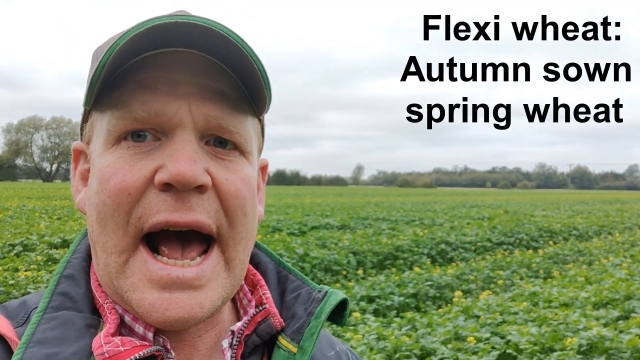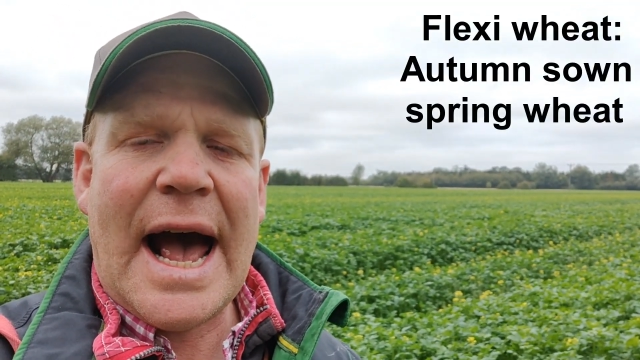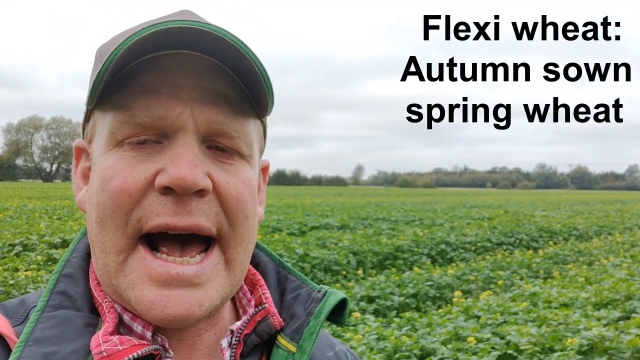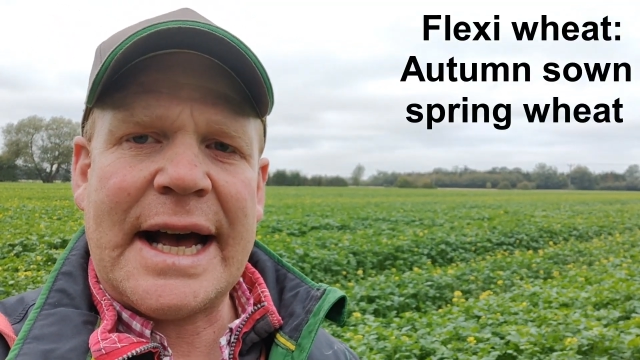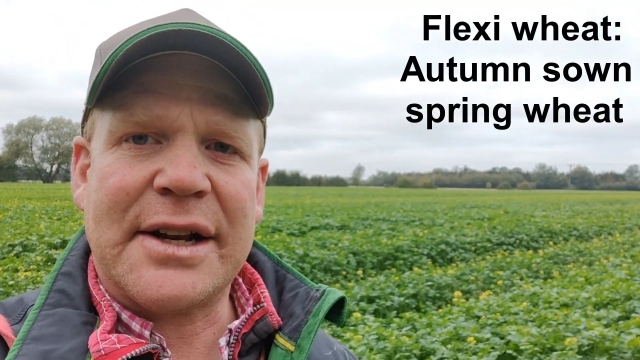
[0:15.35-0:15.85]

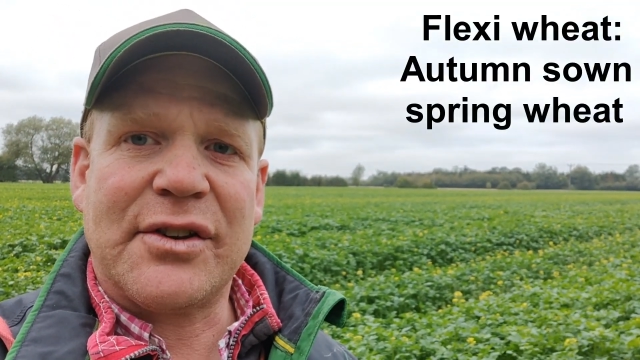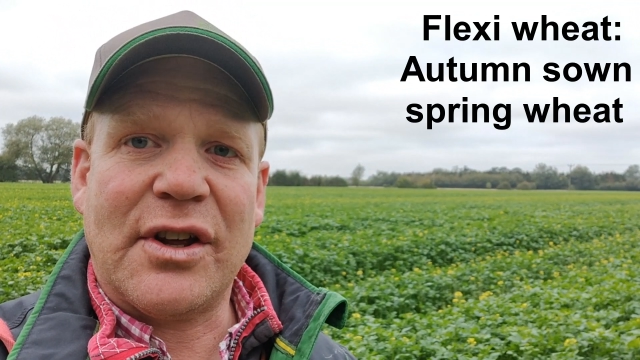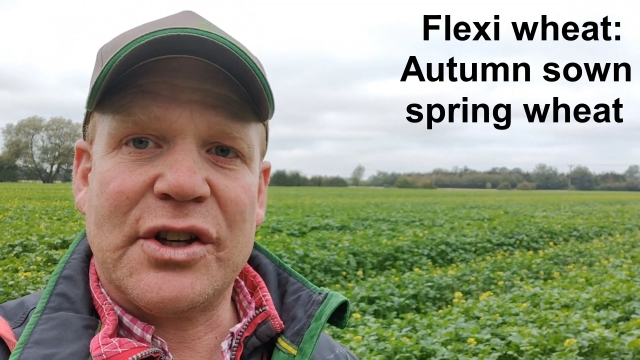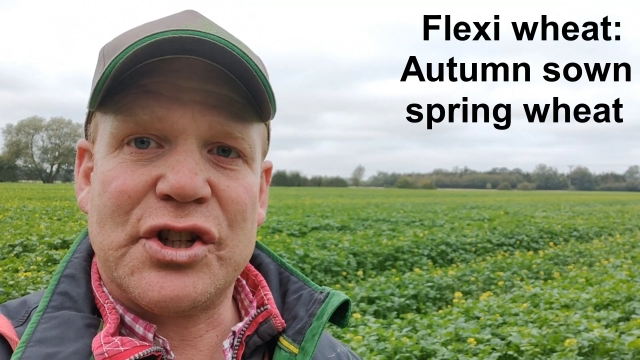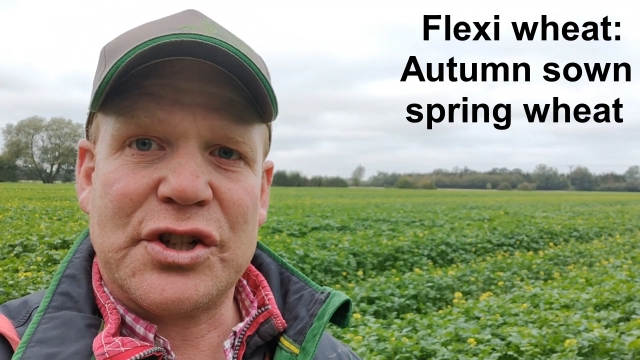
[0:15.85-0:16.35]
and
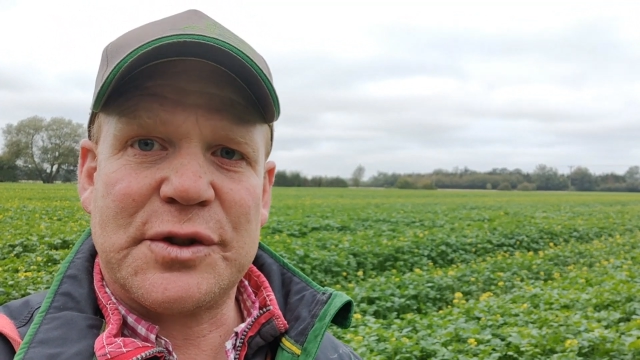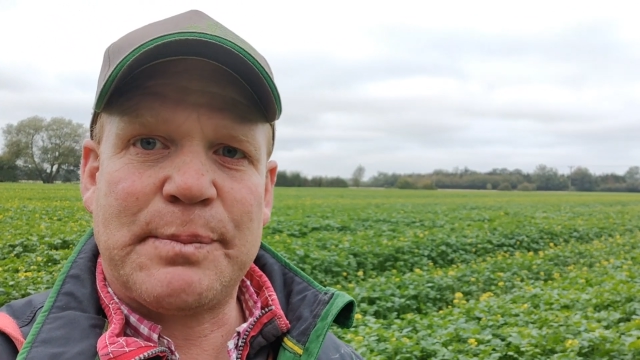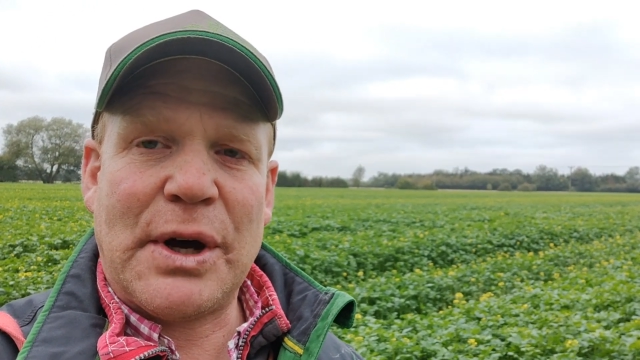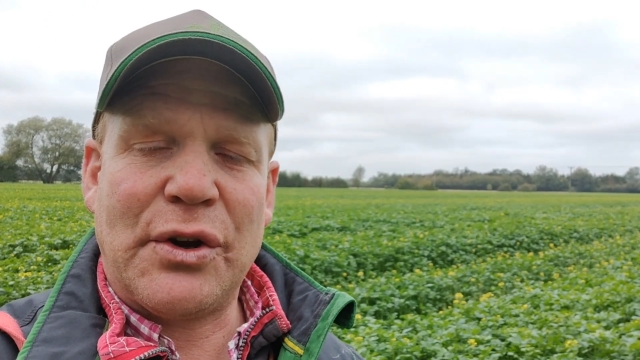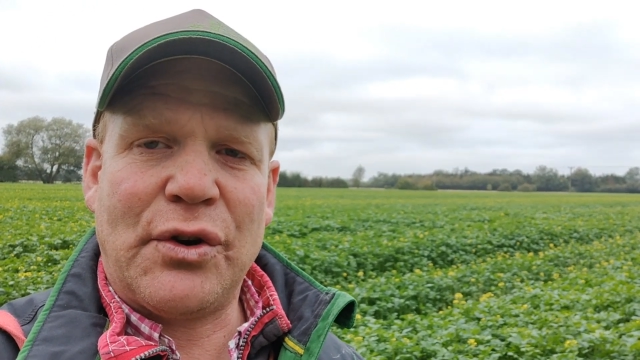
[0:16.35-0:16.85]
uh, just
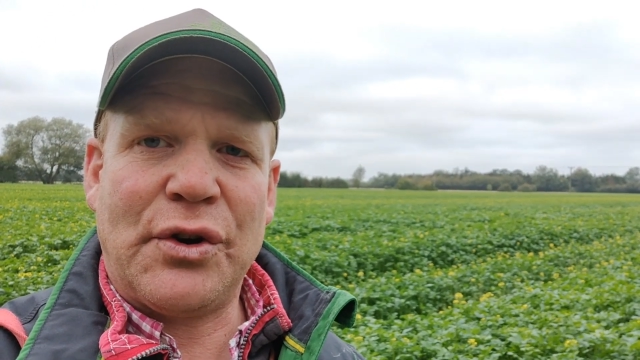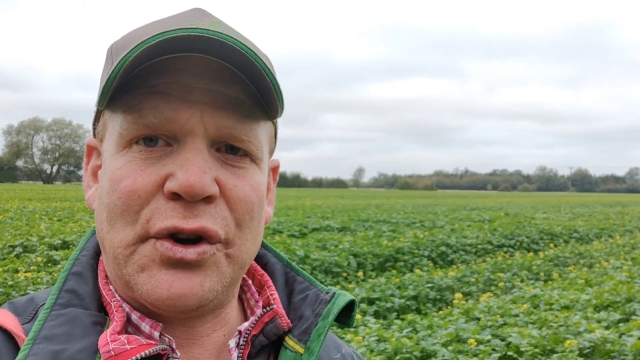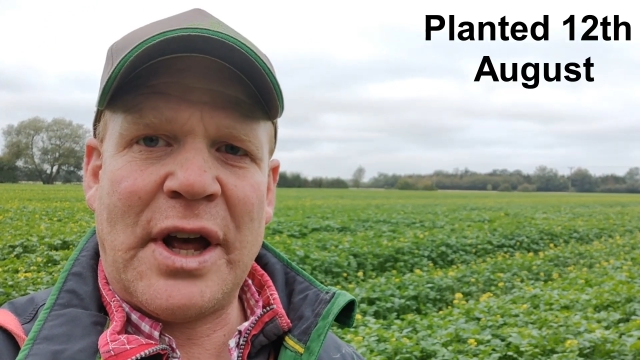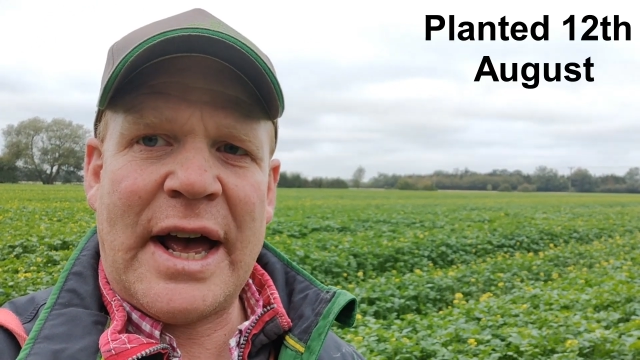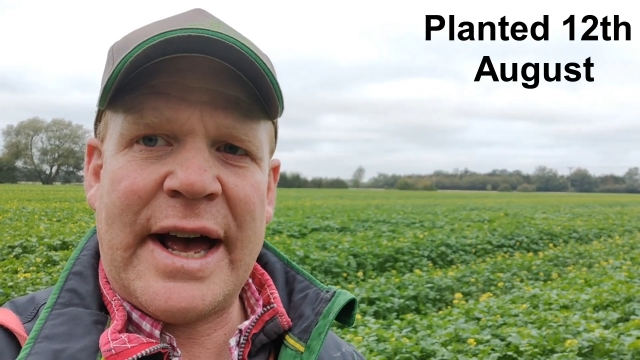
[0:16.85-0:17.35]
spun
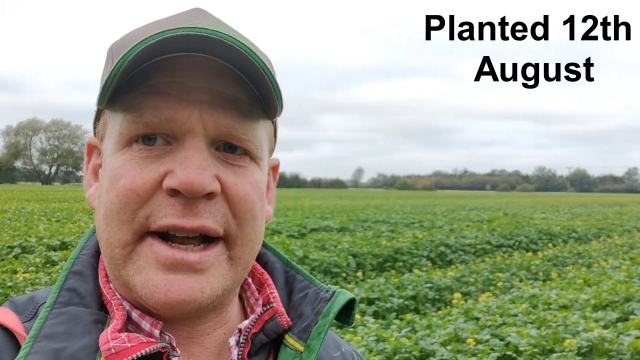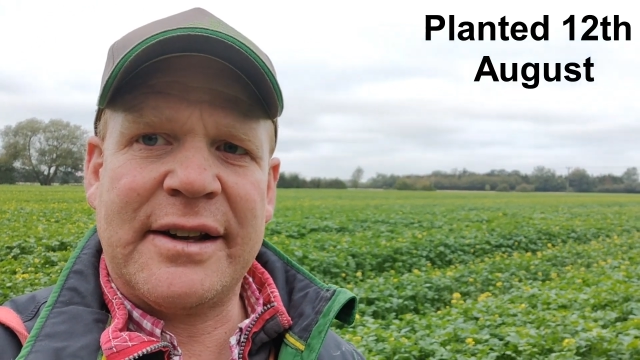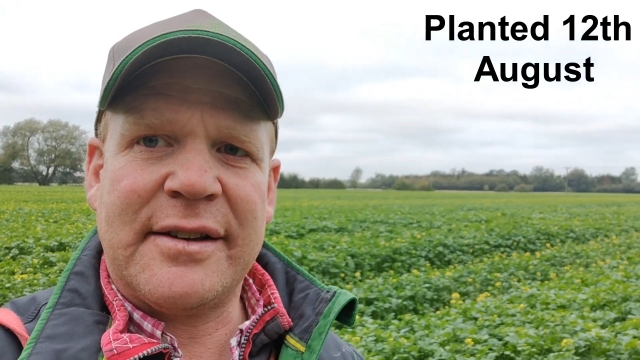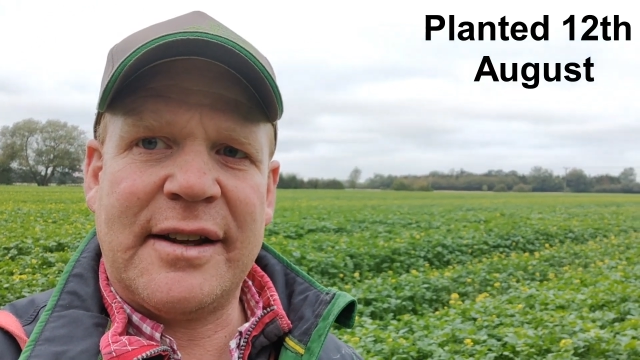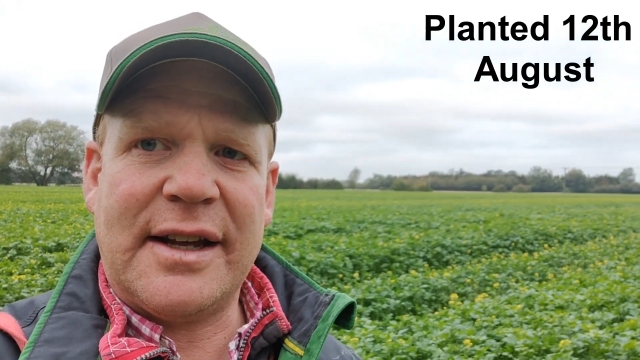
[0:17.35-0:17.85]
on,
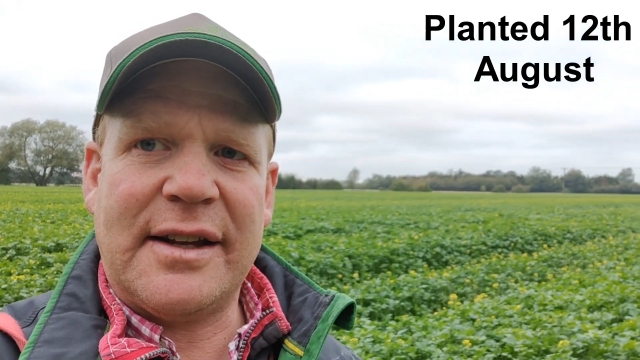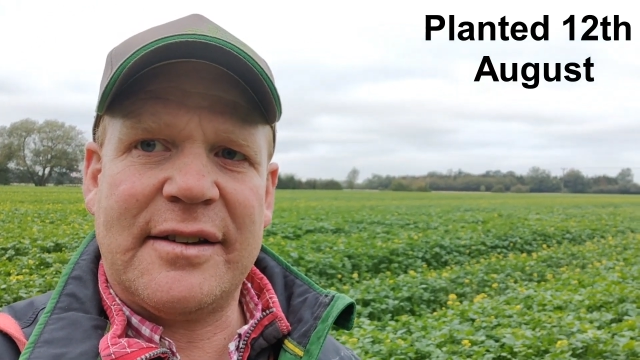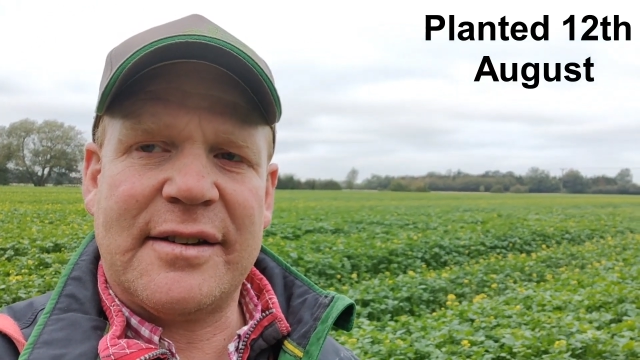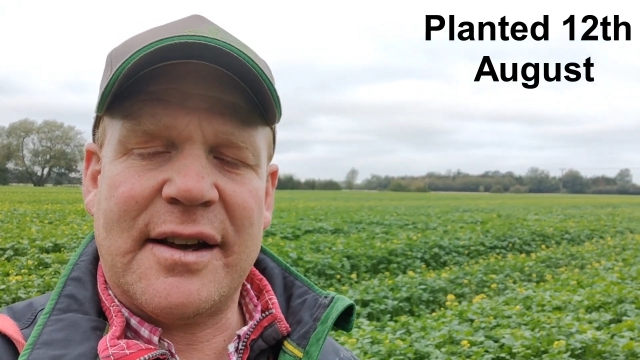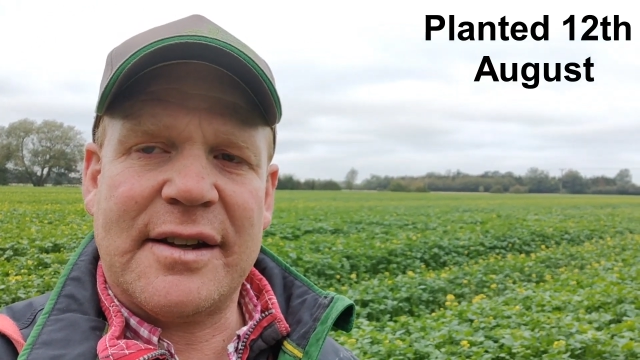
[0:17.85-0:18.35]
and
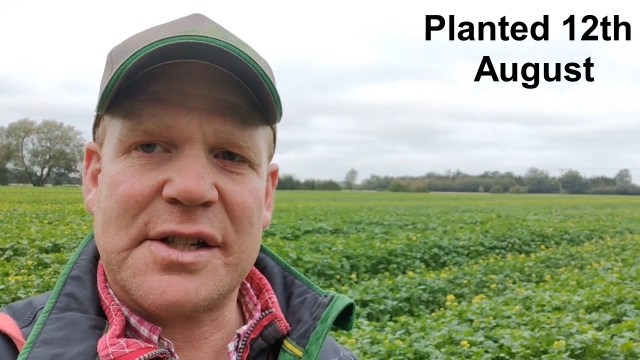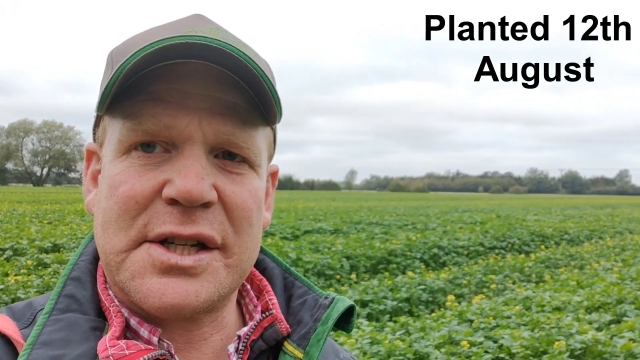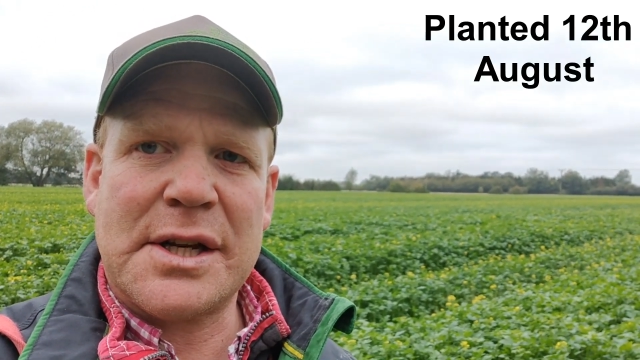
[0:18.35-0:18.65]
it's a,